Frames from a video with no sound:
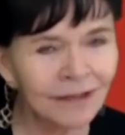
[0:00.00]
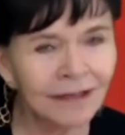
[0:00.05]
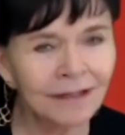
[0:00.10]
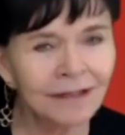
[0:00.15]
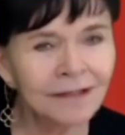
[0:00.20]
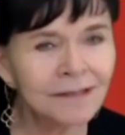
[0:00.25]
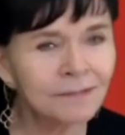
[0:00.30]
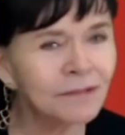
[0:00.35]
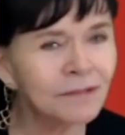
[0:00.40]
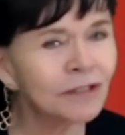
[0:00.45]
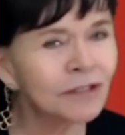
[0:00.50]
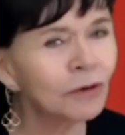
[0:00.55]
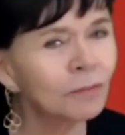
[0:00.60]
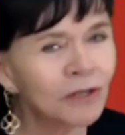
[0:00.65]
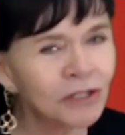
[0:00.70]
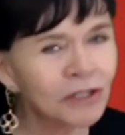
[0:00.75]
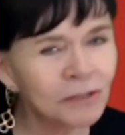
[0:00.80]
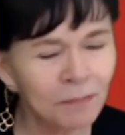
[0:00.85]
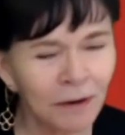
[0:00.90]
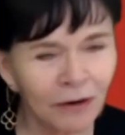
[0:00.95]
It's so
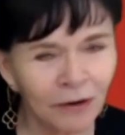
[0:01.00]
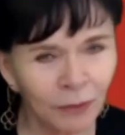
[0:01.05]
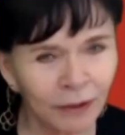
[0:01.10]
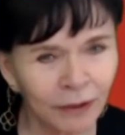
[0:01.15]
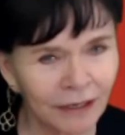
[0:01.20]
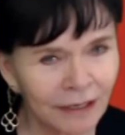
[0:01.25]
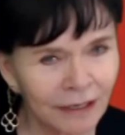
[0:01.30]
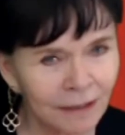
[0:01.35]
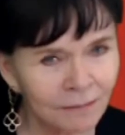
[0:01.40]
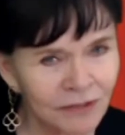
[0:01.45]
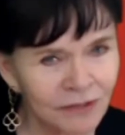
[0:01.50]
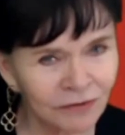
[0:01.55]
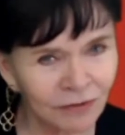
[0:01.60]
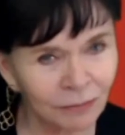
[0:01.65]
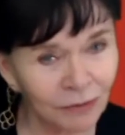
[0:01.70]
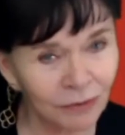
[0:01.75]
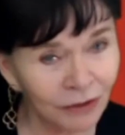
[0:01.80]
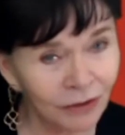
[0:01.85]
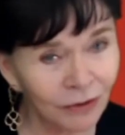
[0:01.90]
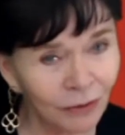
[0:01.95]
much better when it comes
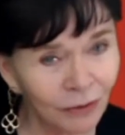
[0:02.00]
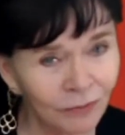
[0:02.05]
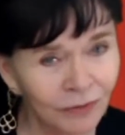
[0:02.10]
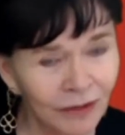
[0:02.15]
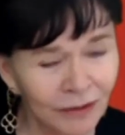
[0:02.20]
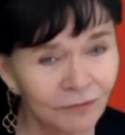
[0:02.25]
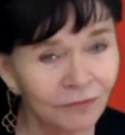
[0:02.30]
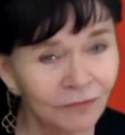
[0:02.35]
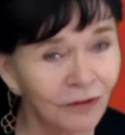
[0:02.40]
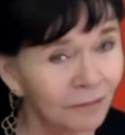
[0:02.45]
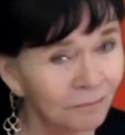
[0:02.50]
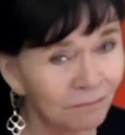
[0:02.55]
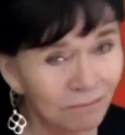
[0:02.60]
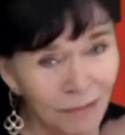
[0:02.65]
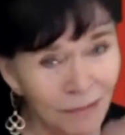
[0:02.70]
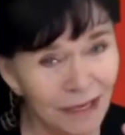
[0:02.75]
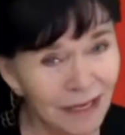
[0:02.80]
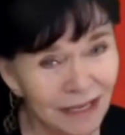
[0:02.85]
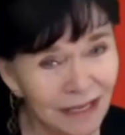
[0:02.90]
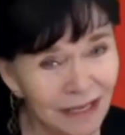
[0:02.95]
from you than from
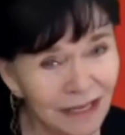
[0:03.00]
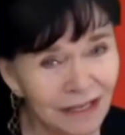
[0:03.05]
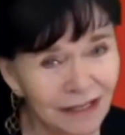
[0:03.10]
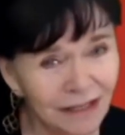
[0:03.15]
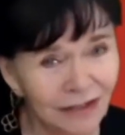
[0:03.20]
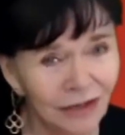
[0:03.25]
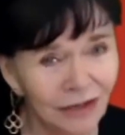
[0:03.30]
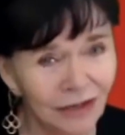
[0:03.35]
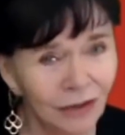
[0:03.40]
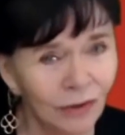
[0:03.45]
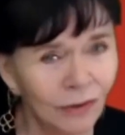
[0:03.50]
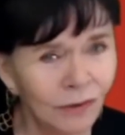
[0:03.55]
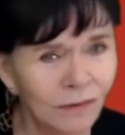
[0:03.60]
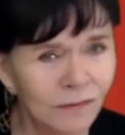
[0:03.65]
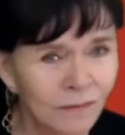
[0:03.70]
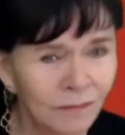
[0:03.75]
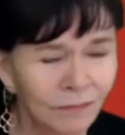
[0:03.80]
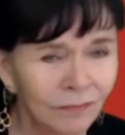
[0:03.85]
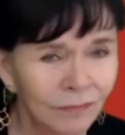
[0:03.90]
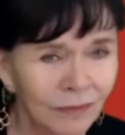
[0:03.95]
me, you know.
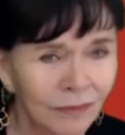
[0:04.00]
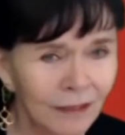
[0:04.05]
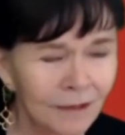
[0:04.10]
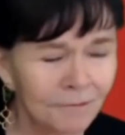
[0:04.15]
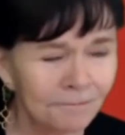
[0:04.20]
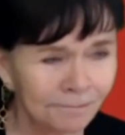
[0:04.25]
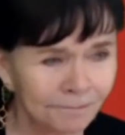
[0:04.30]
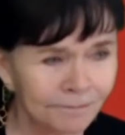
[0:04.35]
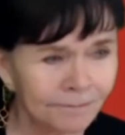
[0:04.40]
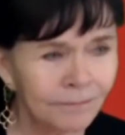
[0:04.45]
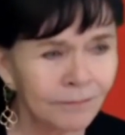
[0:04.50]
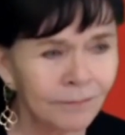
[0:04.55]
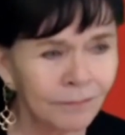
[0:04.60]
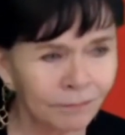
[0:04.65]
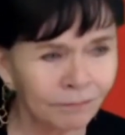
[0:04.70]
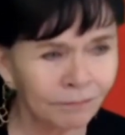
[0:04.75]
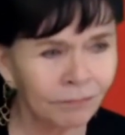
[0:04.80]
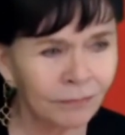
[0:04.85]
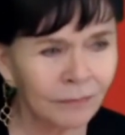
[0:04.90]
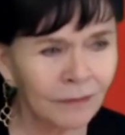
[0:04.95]
It helps them heal.
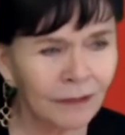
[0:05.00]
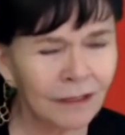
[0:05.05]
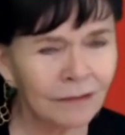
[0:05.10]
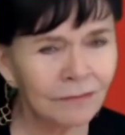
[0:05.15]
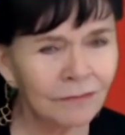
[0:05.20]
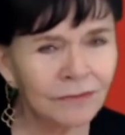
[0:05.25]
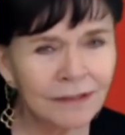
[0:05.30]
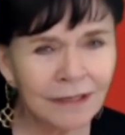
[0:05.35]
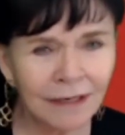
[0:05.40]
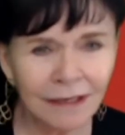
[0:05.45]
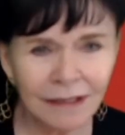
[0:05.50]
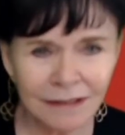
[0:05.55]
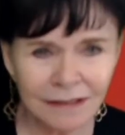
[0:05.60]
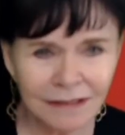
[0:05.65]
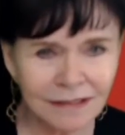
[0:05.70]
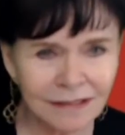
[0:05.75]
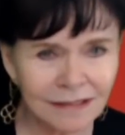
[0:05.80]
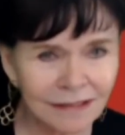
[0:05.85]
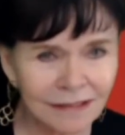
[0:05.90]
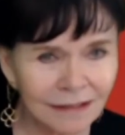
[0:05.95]
It
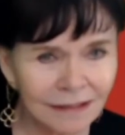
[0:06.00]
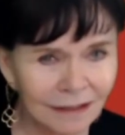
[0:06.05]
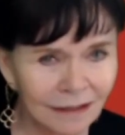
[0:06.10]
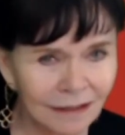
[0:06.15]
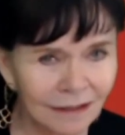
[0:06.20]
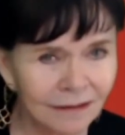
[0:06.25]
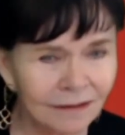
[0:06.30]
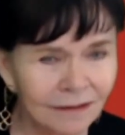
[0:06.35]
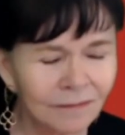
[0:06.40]
does, yeah.